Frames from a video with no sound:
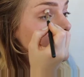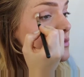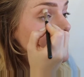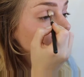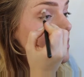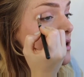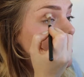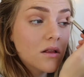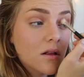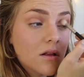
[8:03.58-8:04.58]
and I'm just
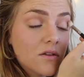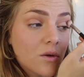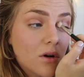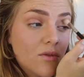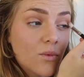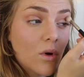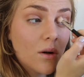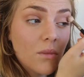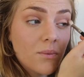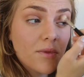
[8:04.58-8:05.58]
gonna sort of
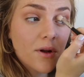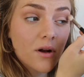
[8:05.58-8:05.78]
warm up the